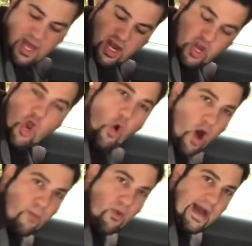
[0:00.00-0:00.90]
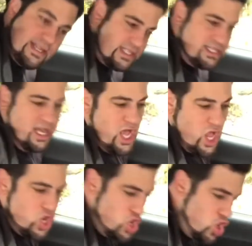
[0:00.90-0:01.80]
No armrest,
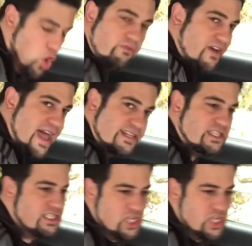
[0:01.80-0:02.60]
no vents,